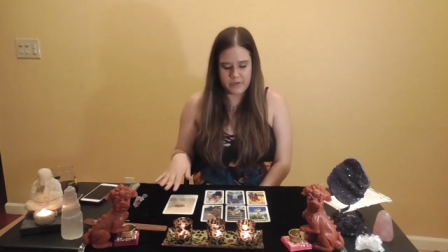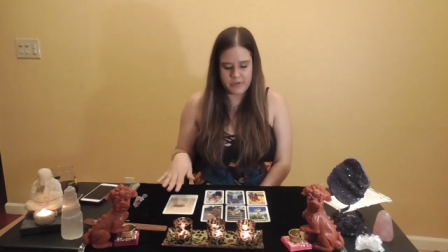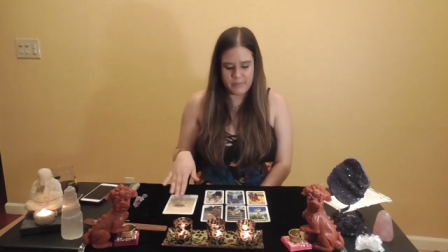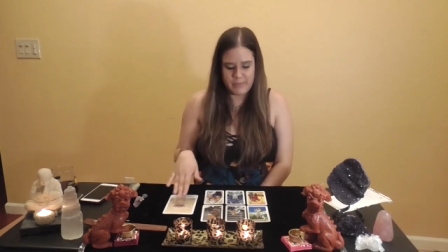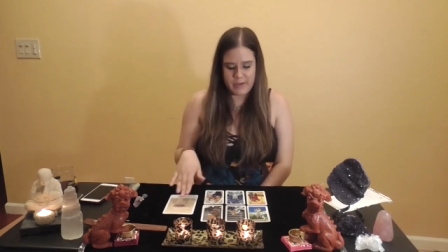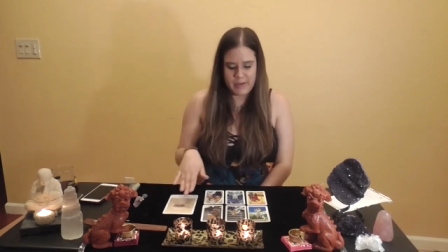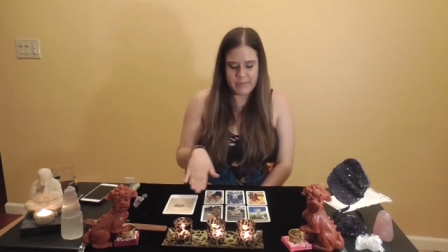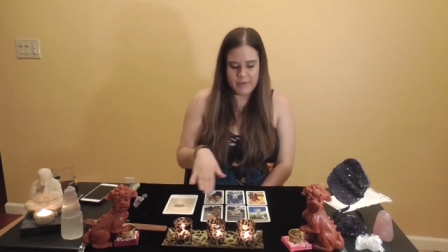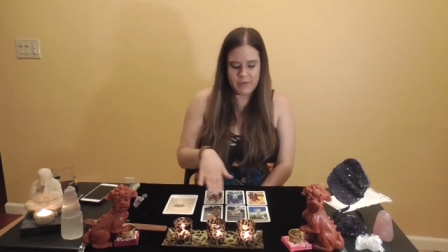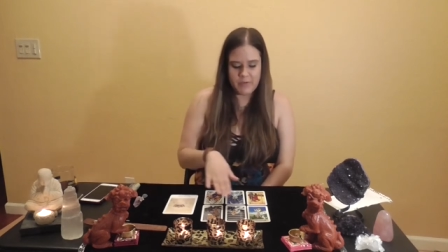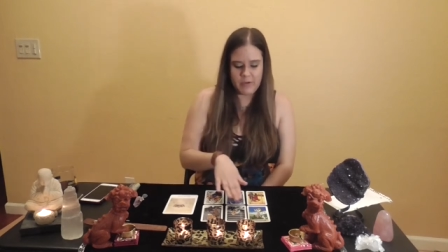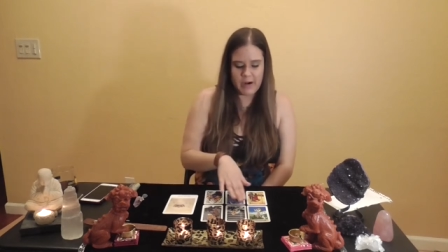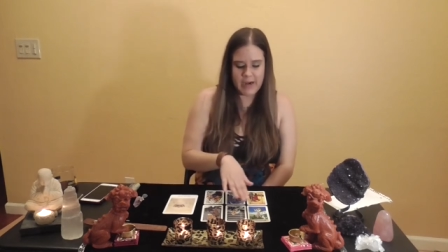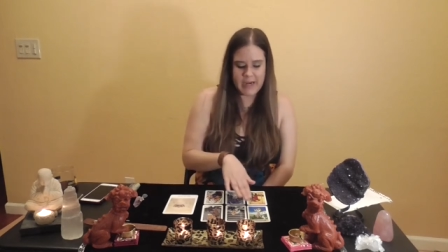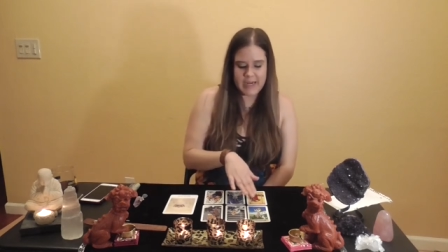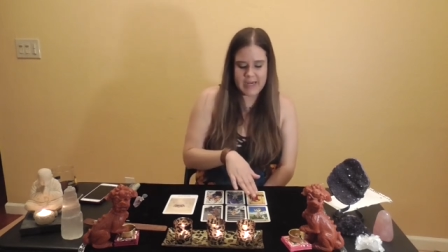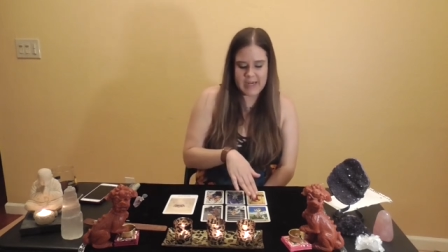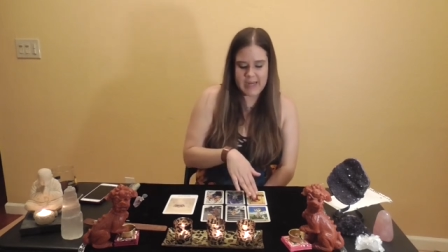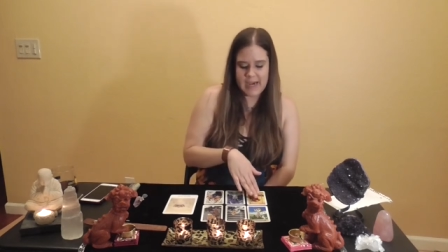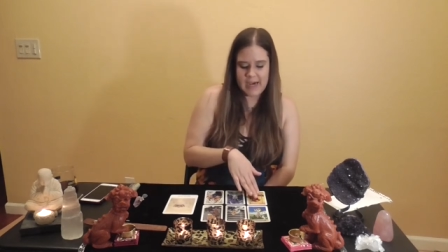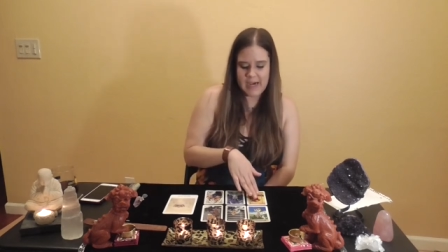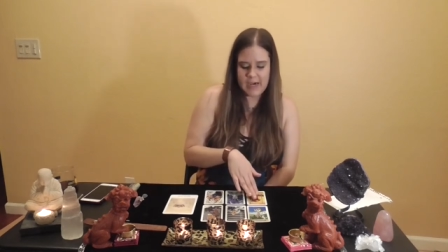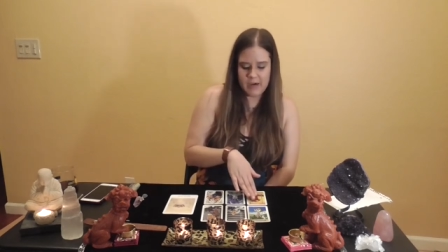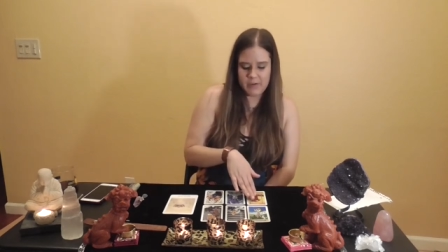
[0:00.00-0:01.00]
So maybe right
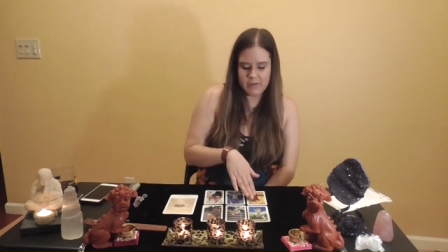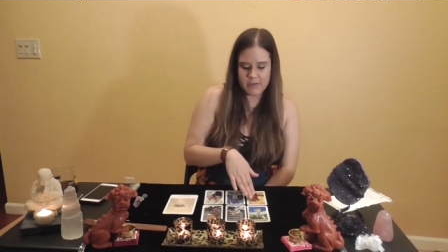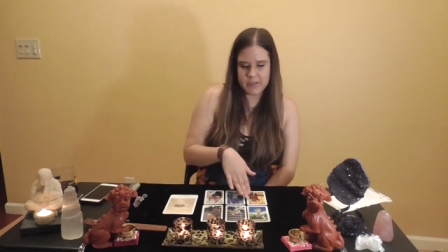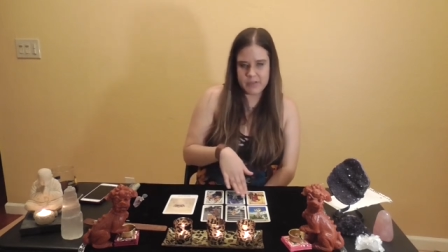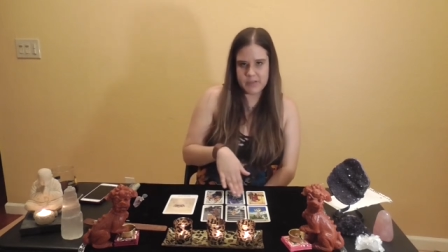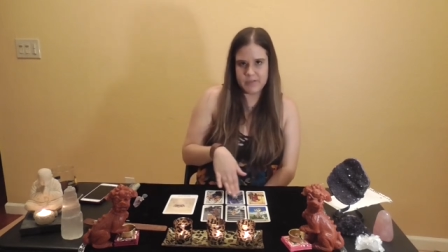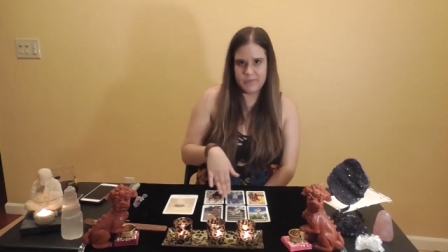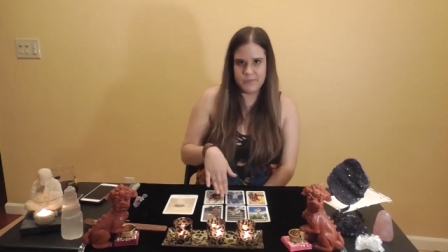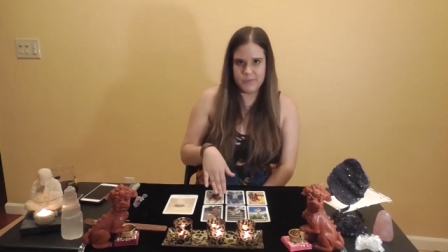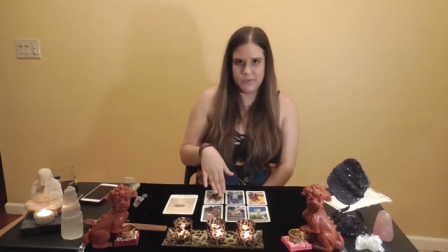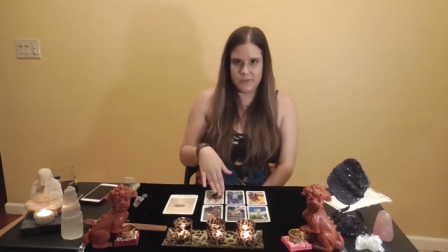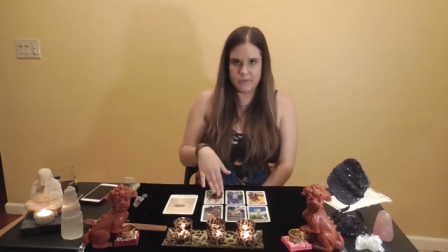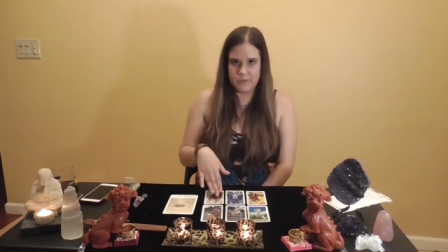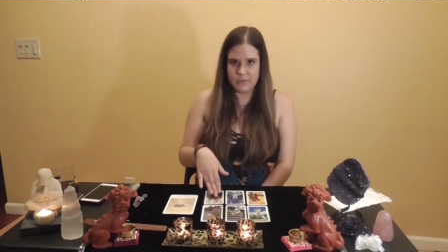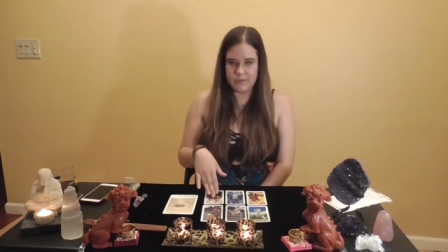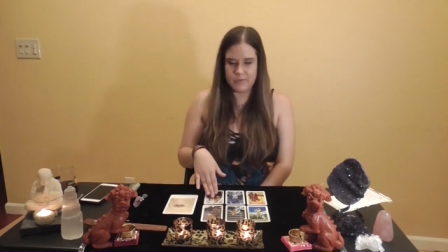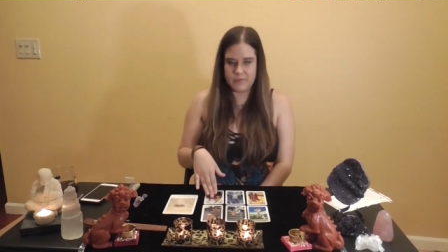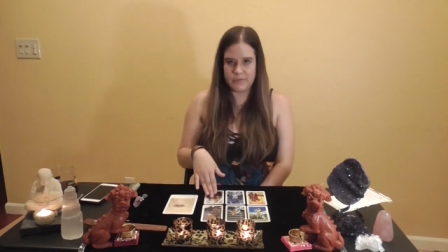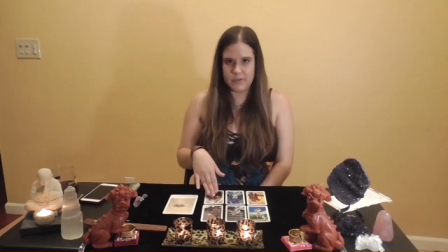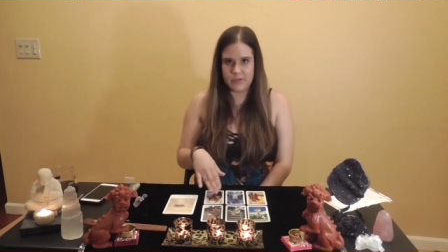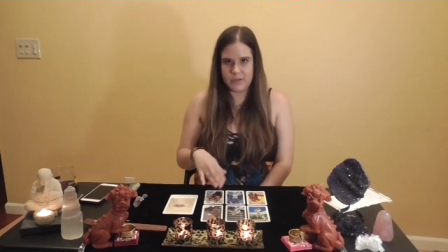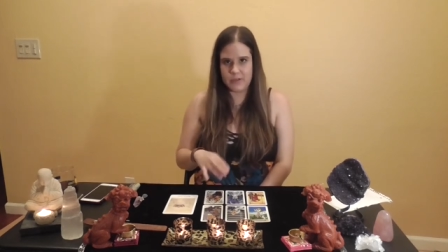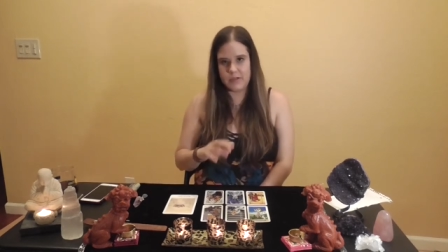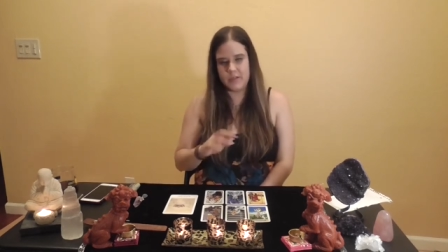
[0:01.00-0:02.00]
now it's a full
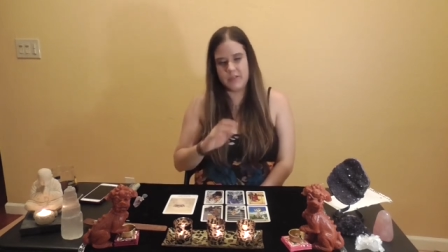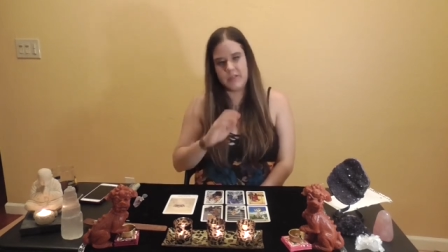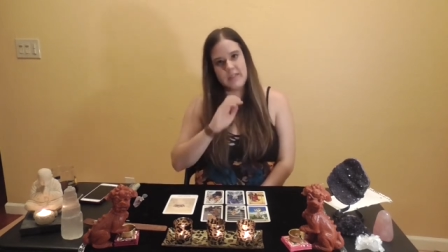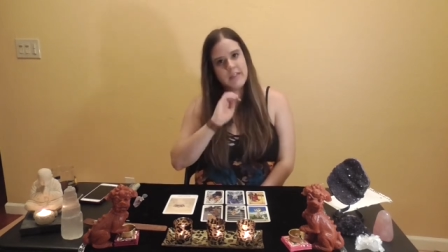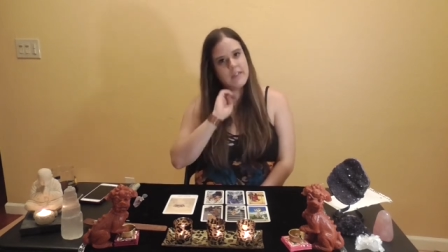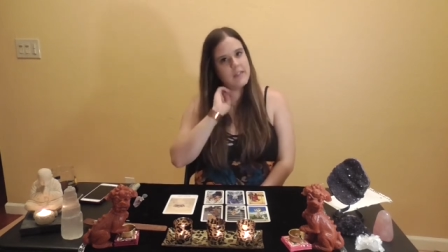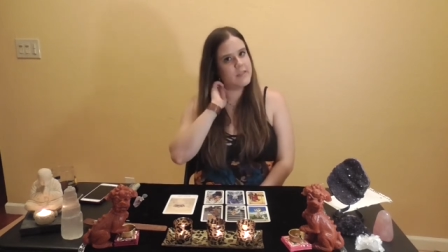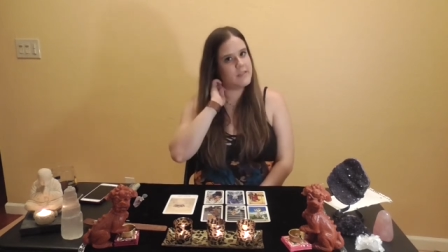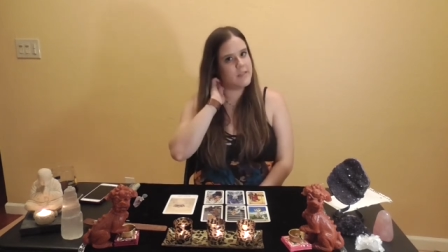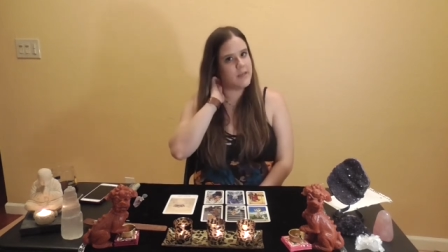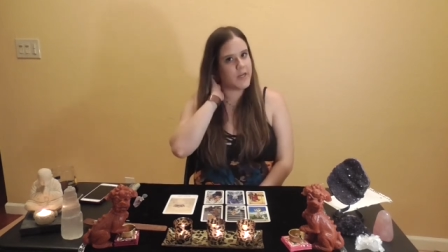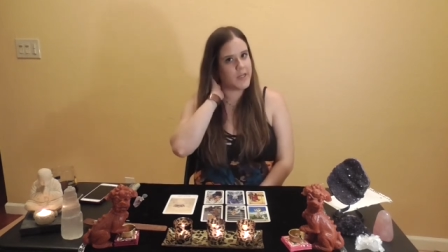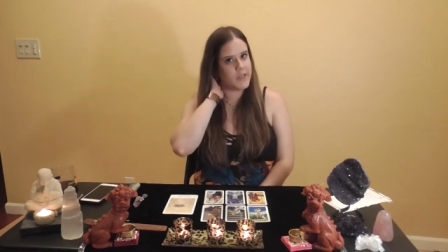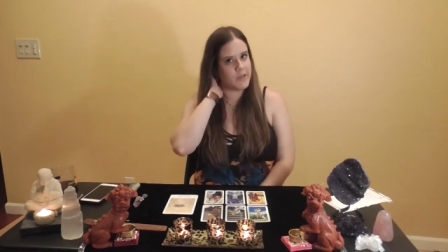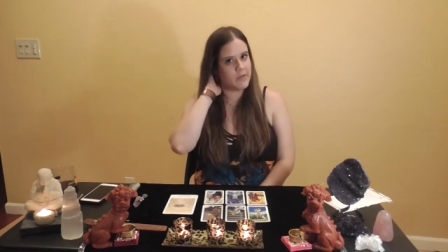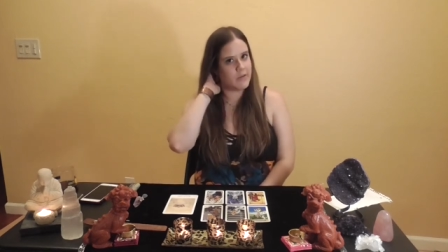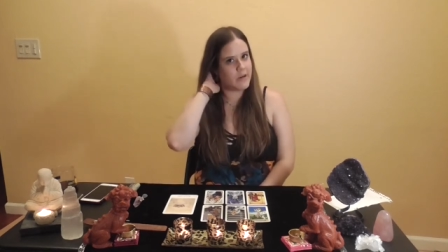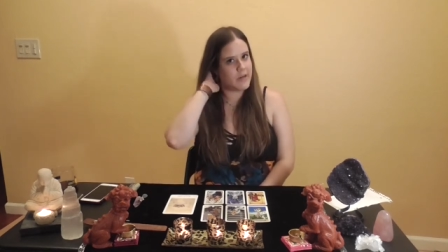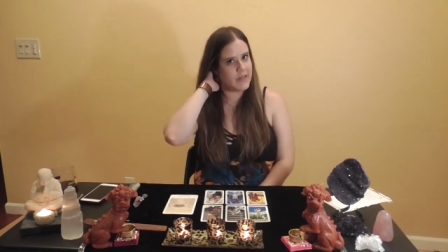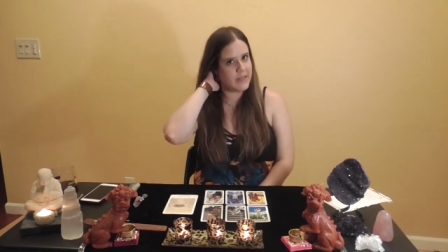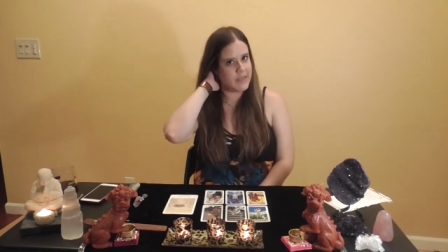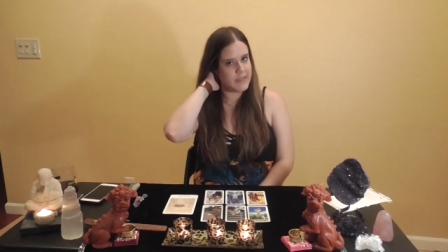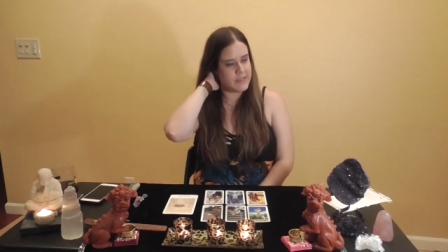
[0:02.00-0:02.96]
reverse and it's not a great